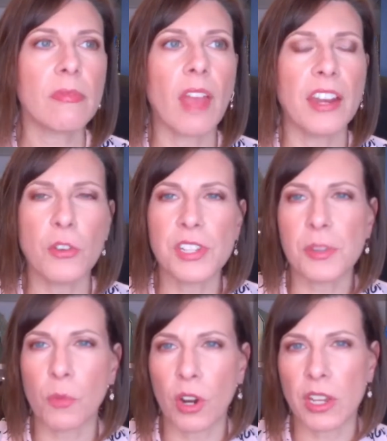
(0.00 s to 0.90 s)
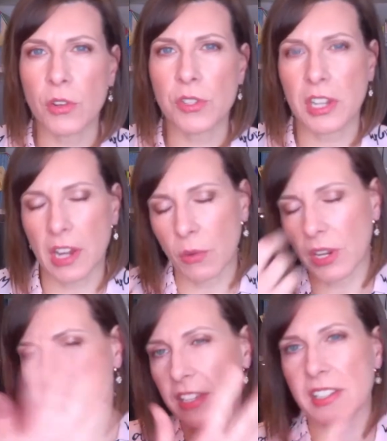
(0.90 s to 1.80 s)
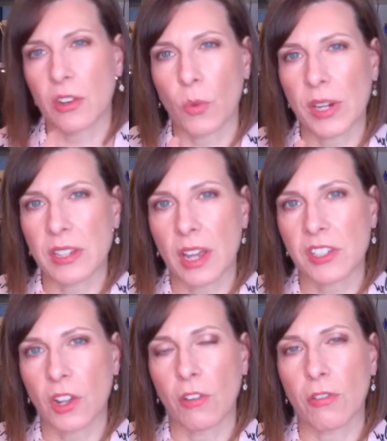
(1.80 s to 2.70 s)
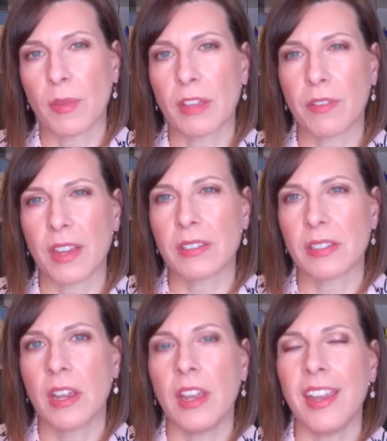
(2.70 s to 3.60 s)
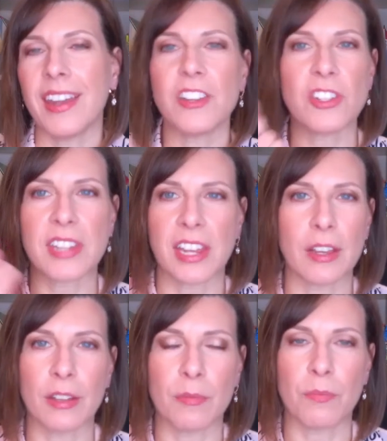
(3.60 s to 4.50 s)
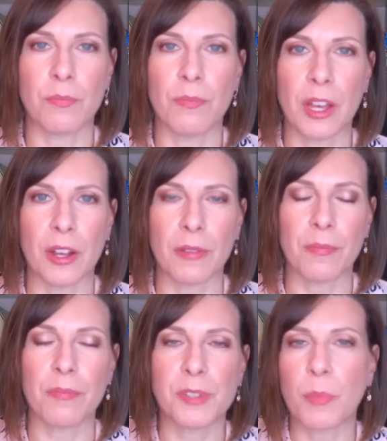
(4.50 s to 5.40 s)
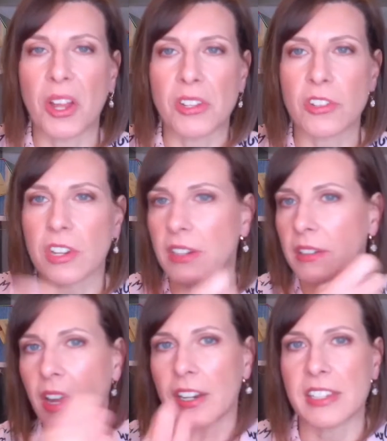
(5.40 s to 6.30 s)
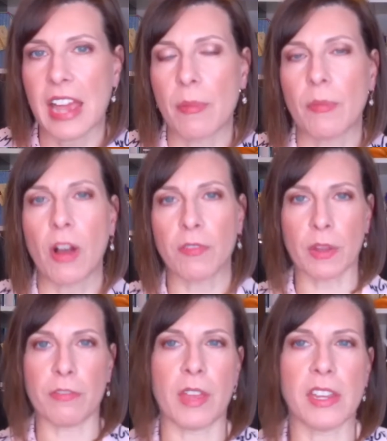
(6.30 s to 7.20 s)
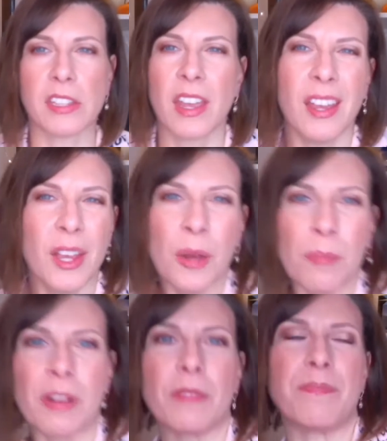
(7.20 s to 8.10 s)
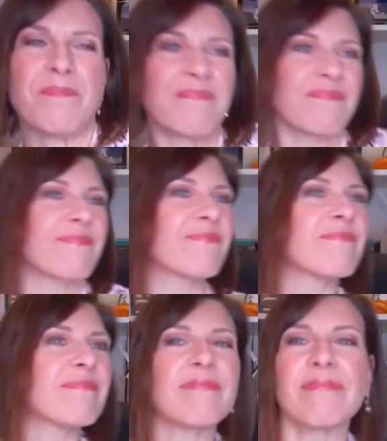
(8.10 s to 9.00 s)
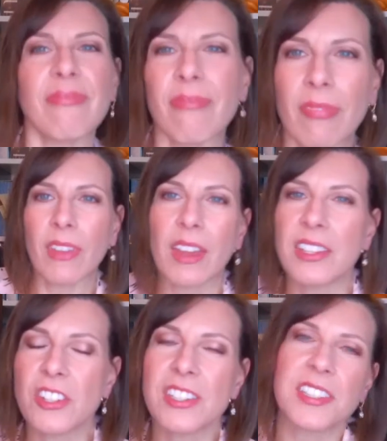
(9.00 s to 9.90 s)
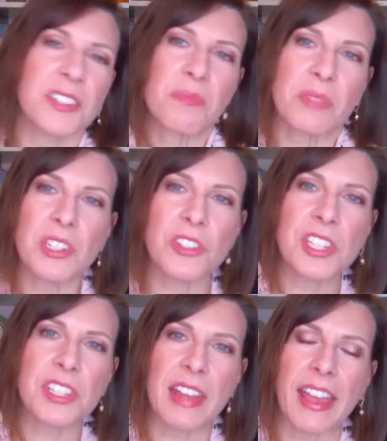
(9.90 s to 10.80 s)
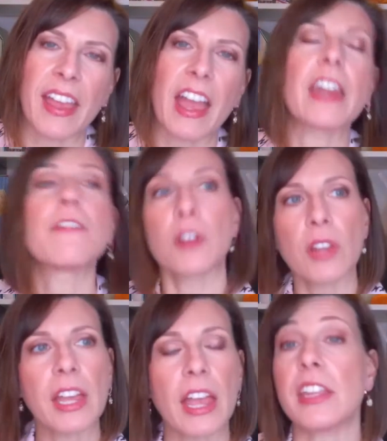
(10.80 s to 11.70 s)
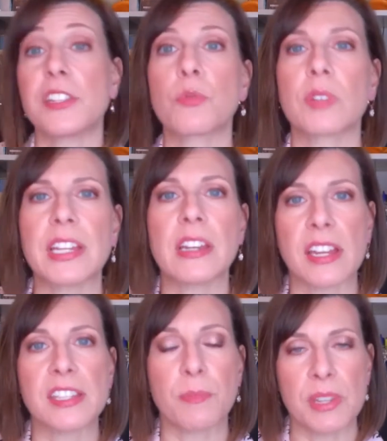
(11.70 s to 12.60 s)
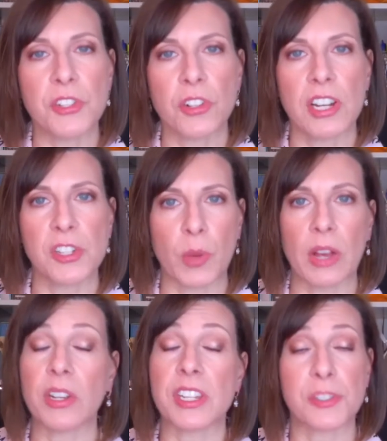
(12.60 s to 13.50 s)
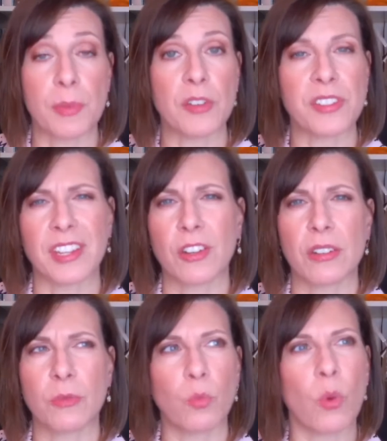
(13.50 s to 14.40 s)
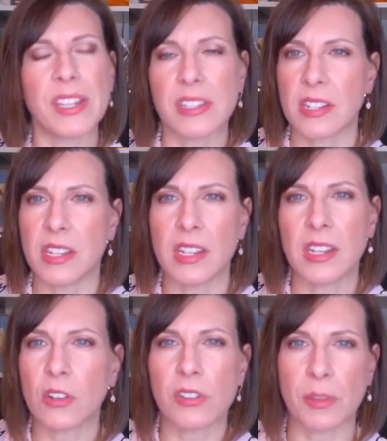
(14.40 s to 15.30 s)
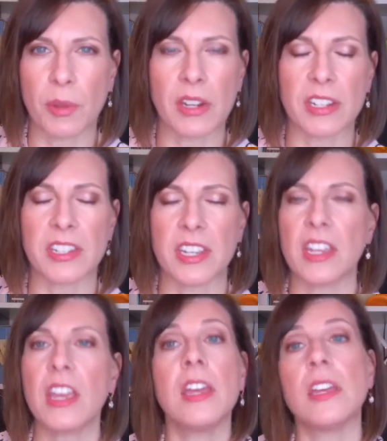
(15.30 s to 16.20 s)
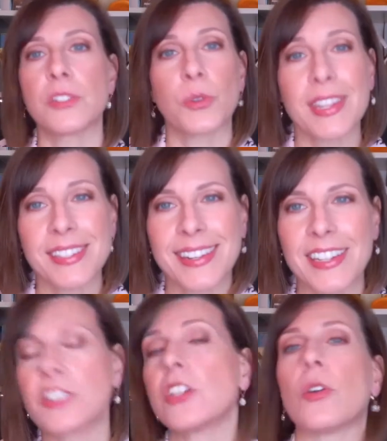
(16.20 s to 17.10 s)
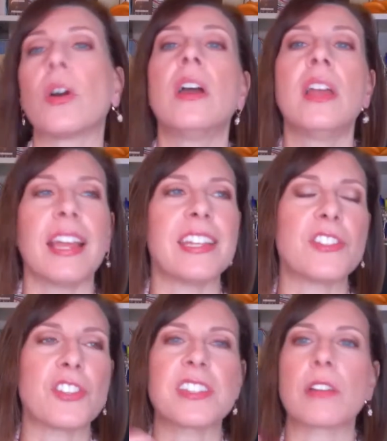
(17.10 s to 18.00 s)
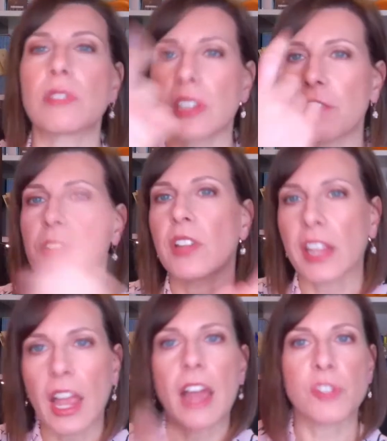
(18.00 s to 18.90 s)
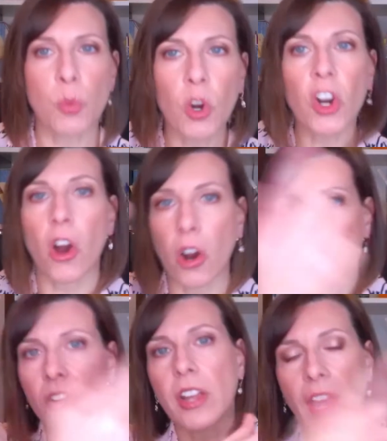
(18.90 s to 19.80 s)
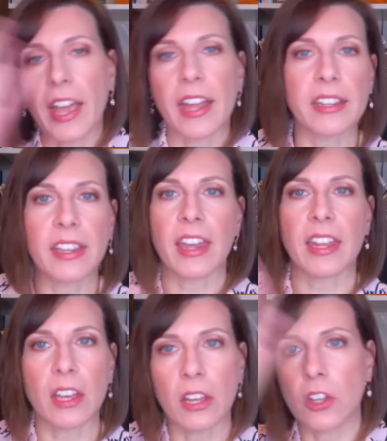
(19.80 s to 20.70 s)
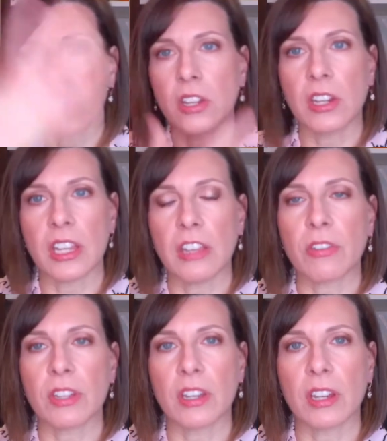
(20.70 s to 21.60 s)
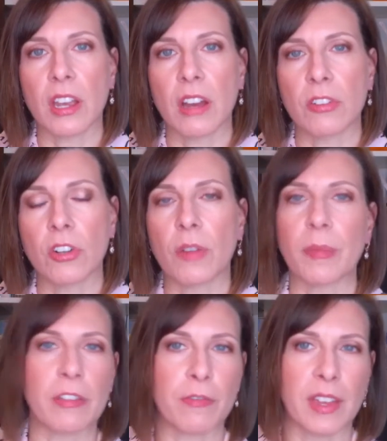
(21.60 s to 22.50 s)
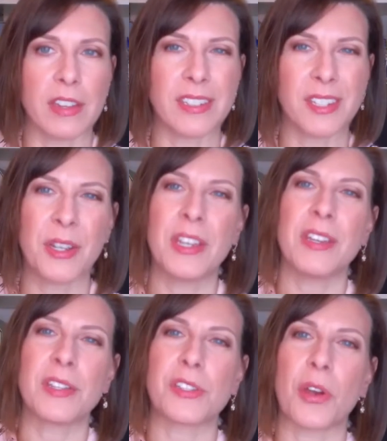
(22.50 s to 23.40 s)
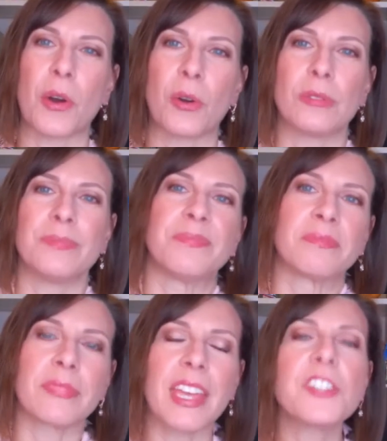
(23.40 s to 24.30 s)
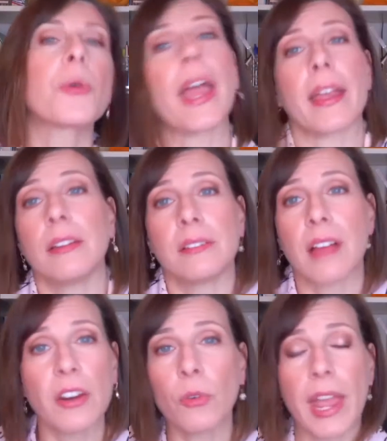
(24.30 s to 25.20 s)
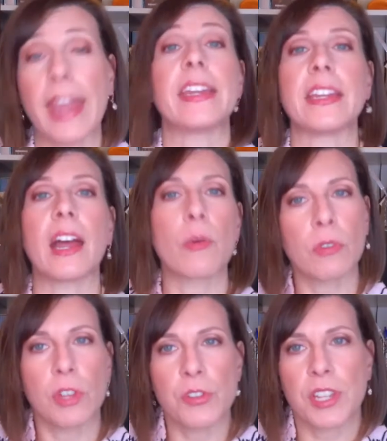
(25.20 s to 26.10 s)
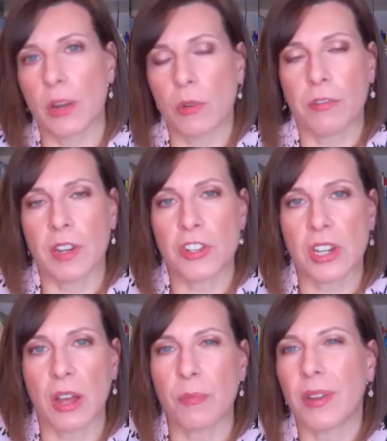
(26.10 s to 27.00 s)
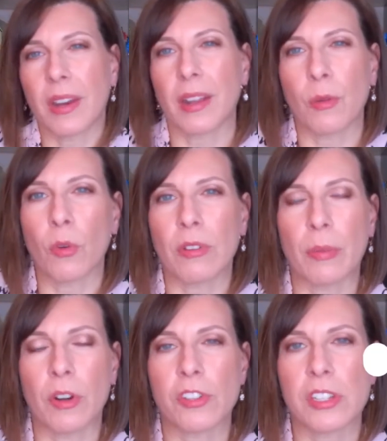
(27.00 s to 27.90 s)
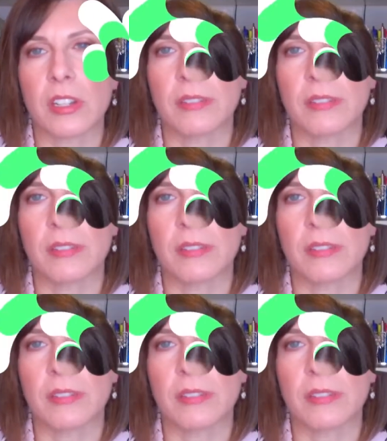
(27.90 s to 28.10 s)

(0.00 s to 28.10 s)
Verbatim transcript: I noticed the more I use it, I would get these little white dots all over my face. And I just take a, a sponge and kind of dab them off my face. But mm, it just, it's just eh. And I feel like it has a really nice mister as well, and it smells like white tea or some kind of tea. So that's nice too. It's just, I really feel like I have to work hard at getting a good, even cover on my face. So it's okay. I don't hate it. I will use it. I will finish it up, but I won't repurchase it